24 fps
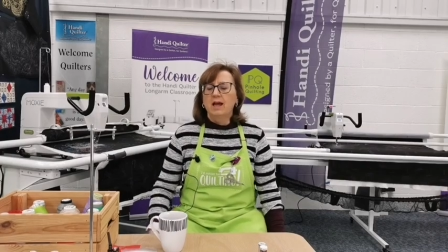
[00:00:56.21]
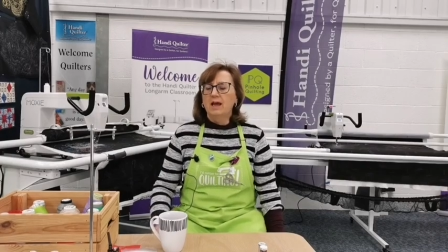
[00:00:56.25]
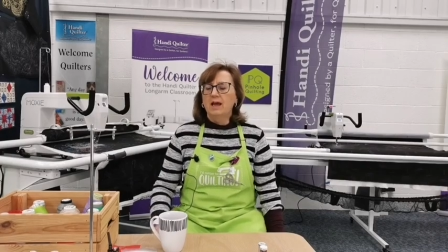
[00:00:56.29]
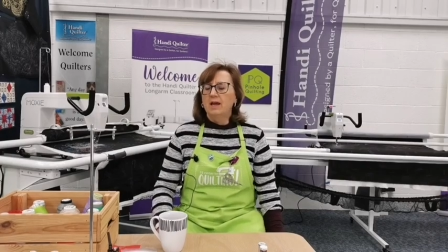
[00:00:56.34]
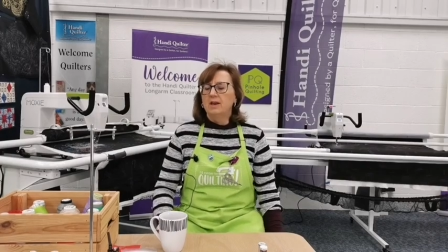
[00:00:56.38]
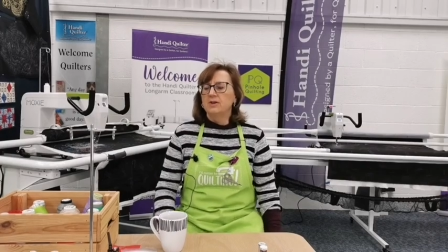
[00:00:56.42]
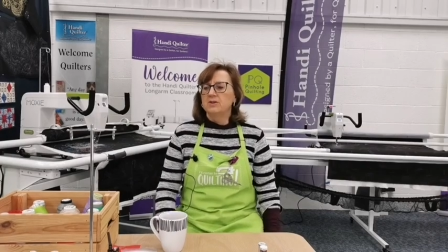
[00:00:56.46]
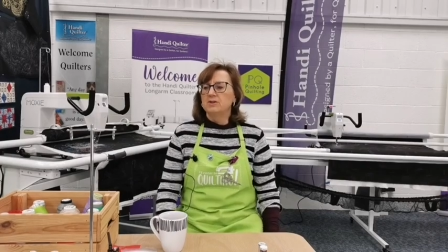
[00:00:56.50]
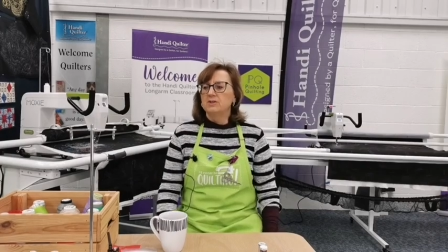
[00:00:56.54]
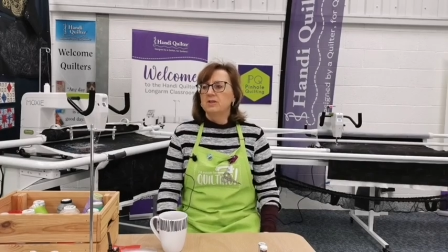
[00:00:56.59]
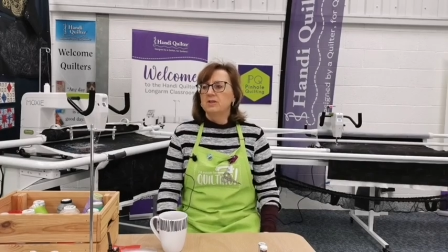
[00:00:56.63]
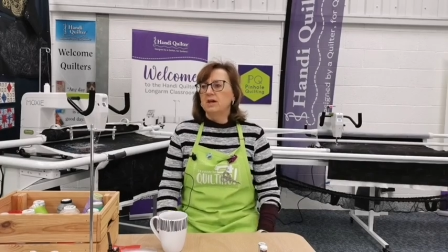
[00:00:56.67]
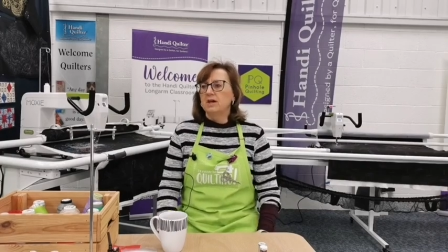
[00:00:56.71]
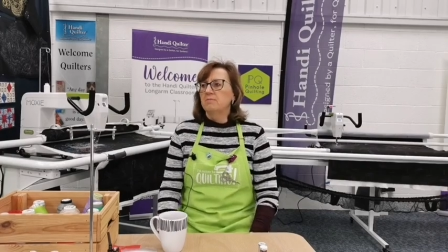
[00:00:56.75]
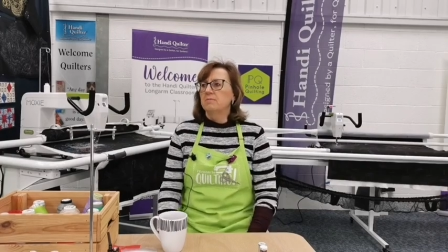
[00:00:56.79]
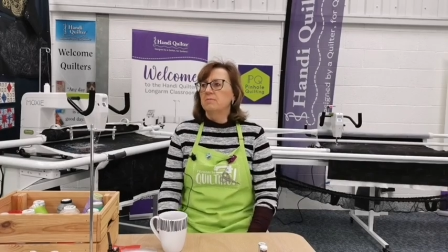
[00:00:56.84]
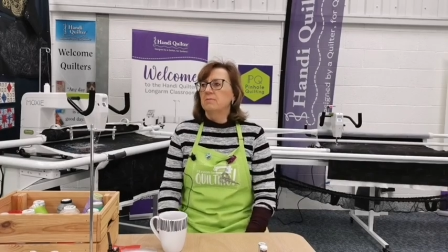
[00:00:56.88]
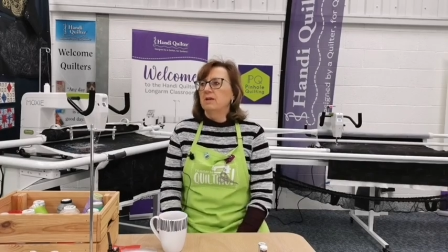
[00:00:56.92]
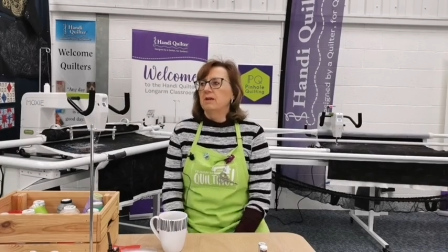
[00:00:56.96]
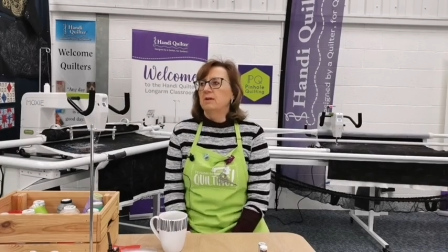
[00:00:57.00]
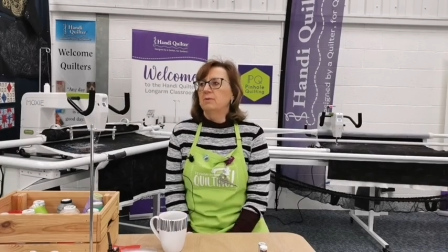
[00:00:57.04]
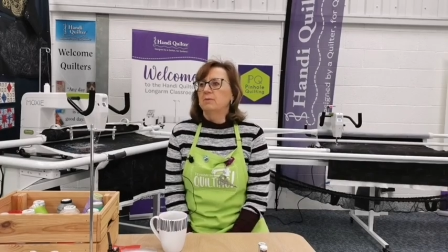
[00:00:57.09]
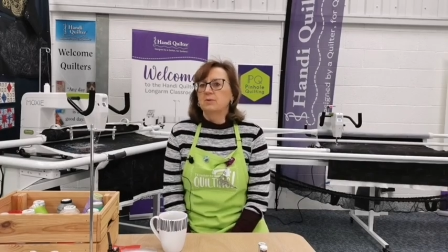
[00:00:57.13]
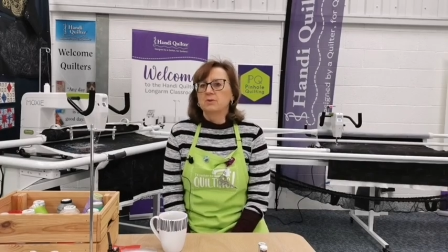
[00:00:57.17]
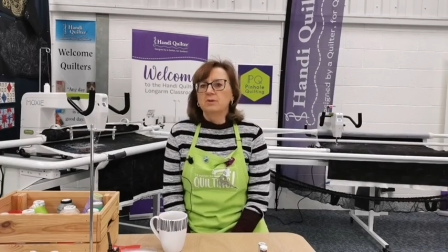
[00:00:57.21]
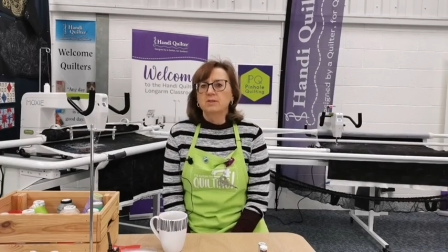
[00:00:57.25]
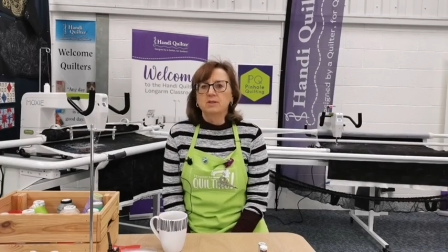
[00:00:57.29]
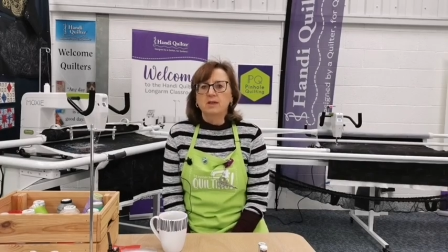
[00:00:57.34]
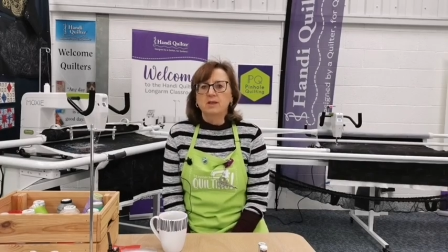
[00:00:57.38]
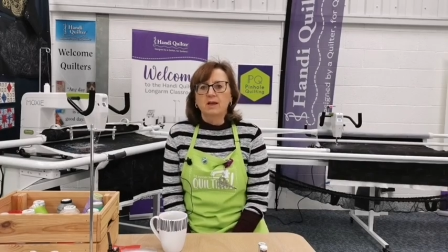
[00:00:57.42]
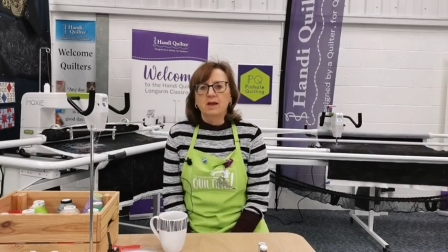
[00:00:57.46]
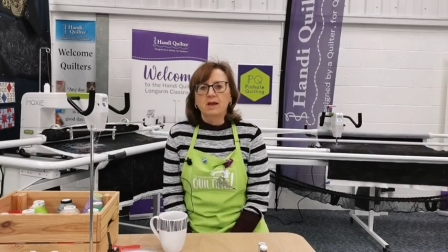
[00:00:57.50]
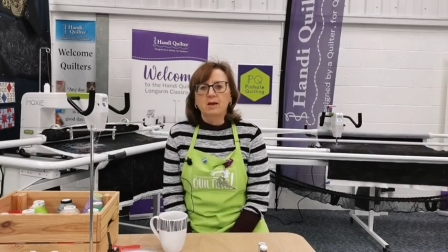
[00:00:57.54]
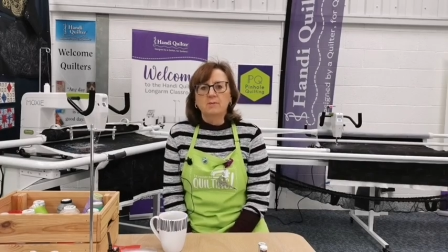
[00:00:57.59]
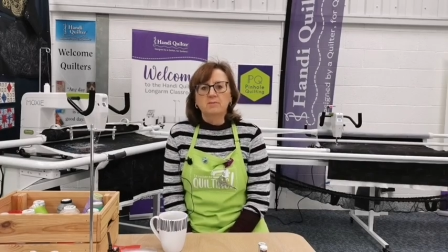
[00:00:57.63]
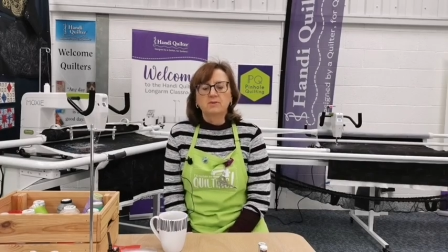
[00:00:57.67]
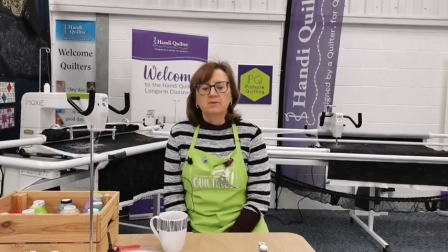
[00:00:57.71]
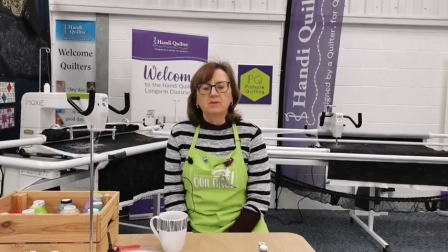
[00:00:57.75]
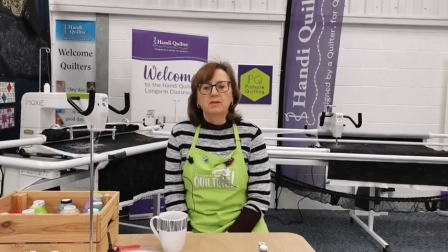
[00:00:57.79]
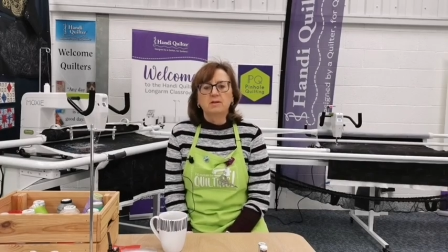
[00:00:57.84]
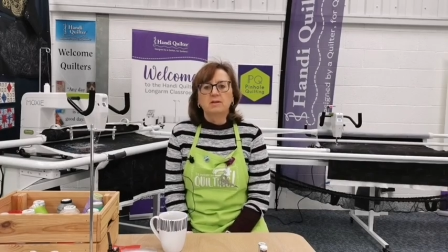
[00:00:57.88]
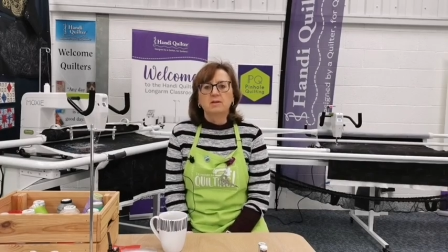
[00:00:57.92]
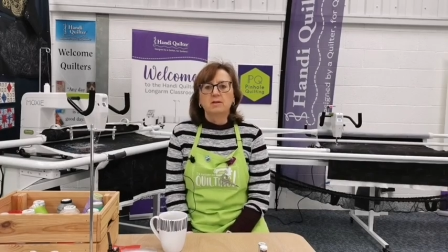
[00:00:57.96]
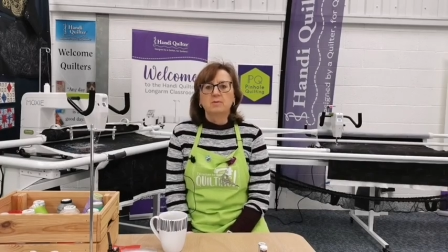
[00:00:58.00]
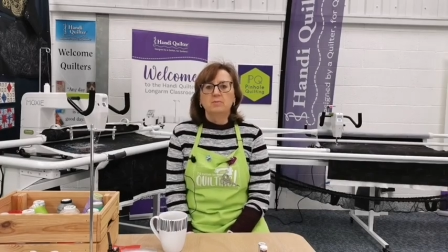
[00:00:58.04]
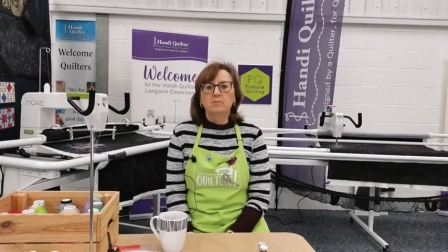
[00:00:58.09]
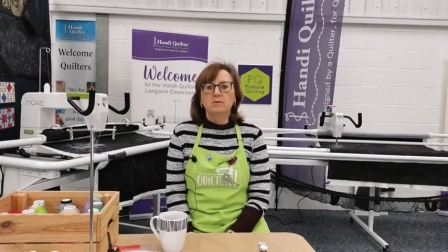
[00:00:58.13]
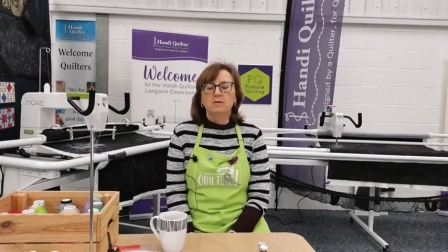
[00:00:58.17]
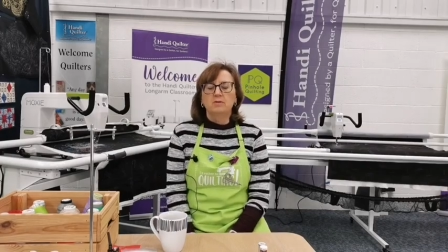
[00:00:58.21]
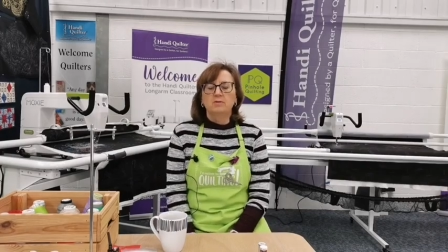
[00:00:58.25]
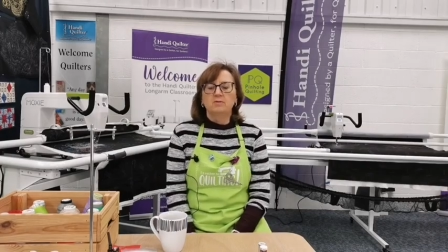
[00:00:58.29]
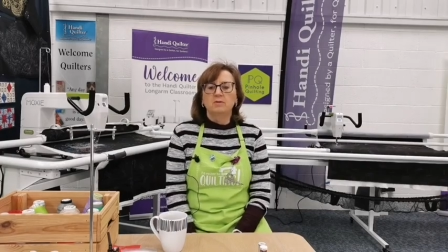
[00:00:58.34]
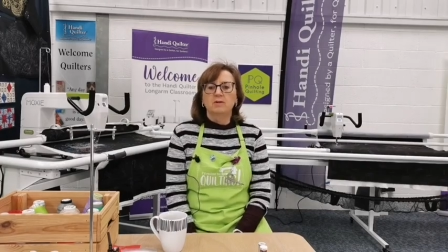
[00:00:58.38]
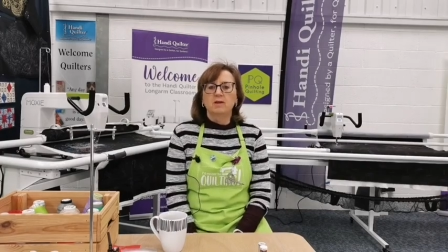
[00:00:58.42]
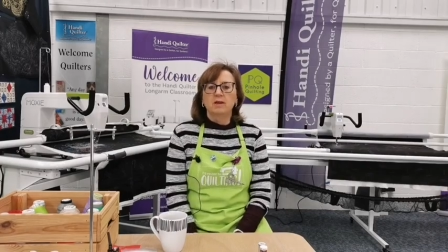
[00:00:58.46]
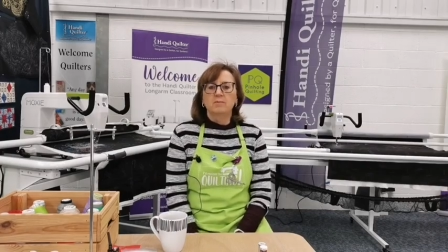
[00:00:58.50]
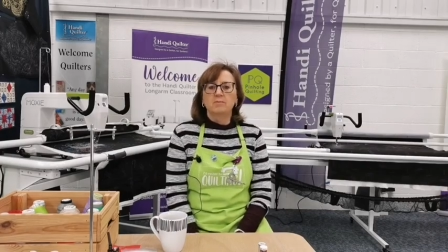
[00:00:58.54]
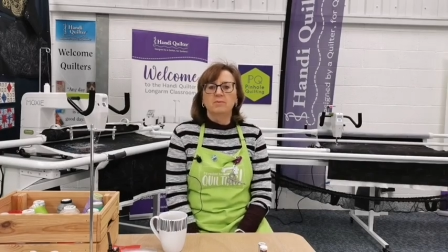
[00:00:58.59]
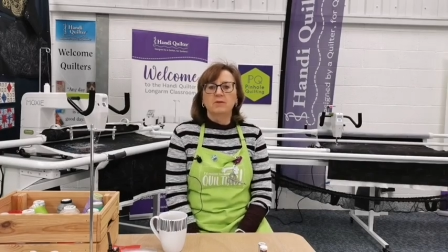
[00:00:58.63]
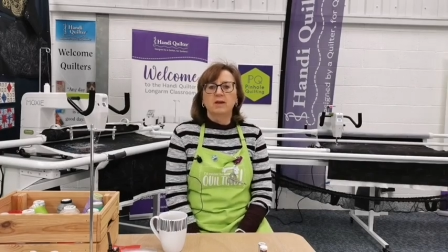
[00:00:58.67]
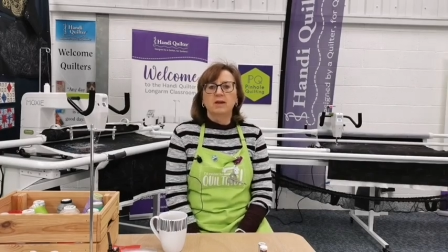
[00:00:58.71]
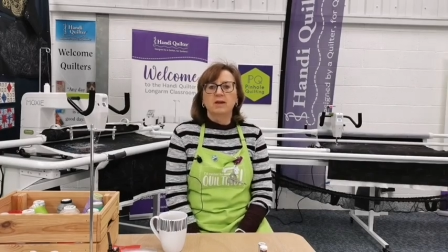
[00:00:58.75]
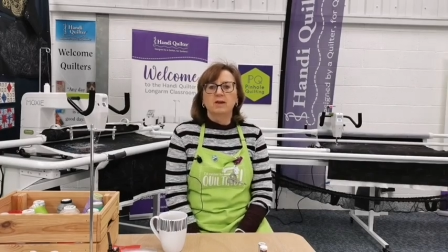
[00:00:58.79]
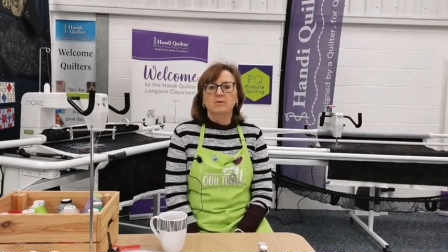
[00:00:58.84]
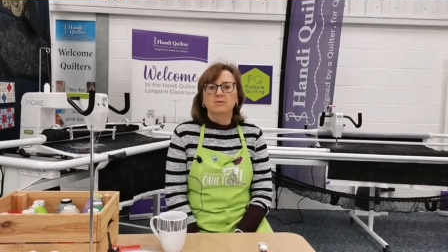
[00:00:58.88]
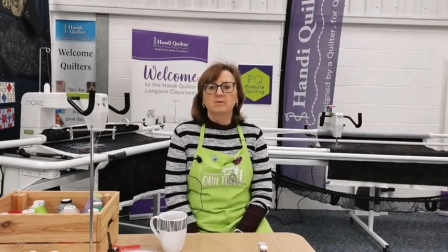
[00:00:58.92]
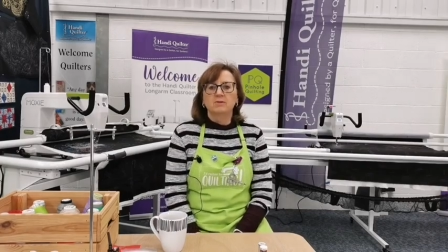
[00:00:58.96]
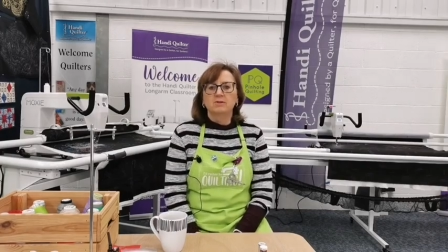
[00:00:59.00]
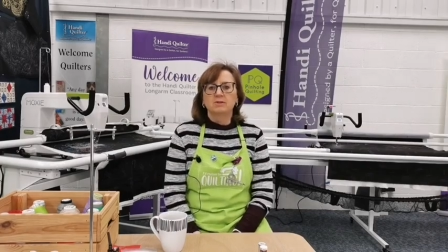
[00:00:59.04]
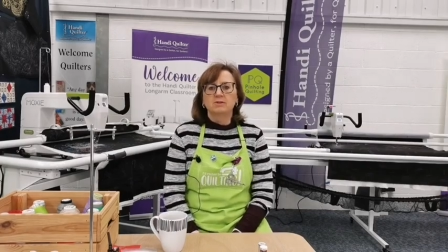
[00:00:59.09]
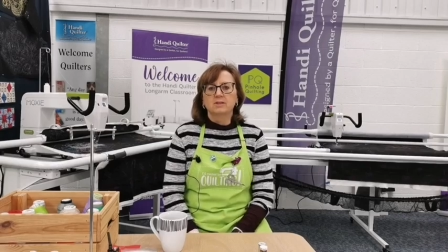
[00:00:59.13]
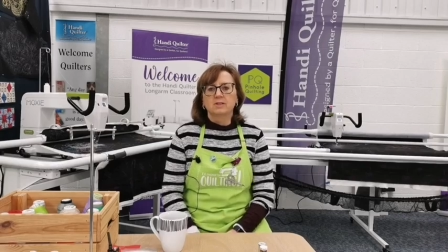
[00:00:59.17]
and it was absolutely beautiful up there,